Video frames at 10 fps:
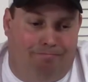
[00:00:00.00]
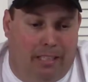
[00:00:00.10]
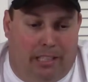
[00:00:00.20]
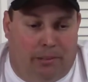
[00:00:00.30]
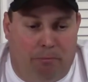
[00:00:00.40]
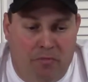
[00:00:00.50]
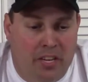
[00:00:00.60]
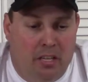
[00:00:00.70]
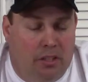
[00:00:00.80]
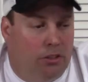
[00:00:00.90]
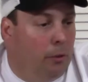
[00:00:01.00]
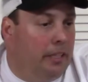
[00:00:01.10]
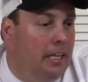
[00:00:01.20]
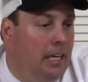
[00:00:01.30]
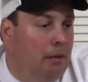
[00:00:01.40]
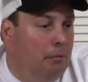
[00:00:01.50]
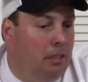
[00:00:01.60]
Anyhow. So it came